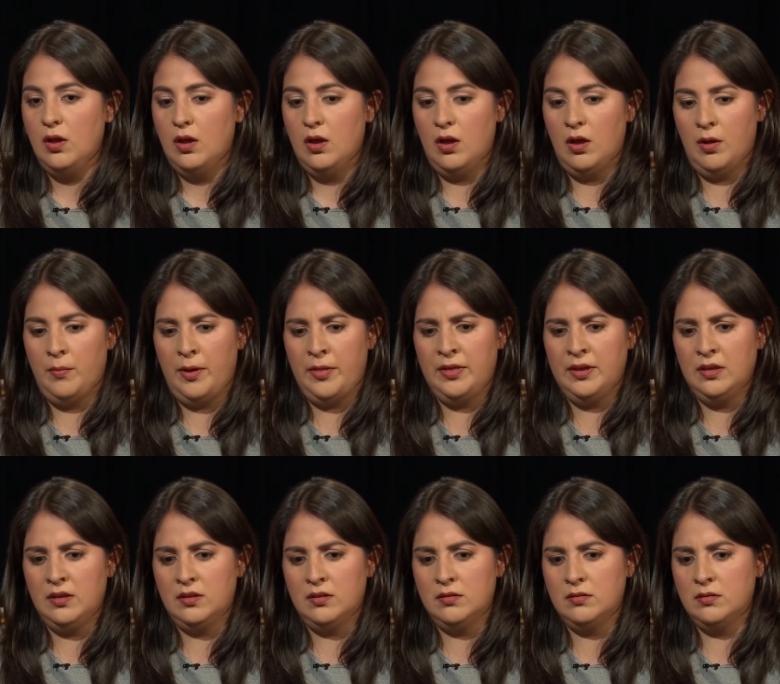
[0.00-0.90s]
Um, I
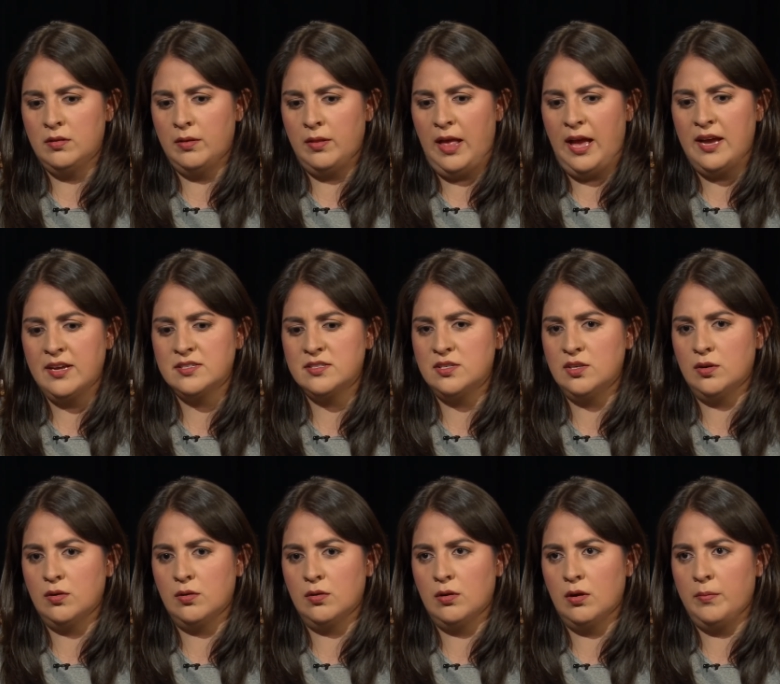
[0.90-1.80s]
think the last
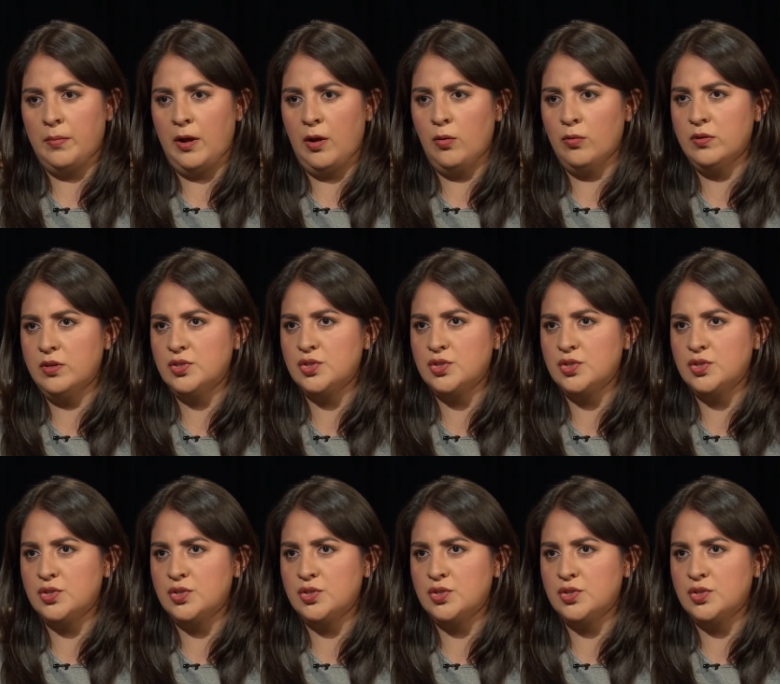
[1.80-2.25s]
year, about only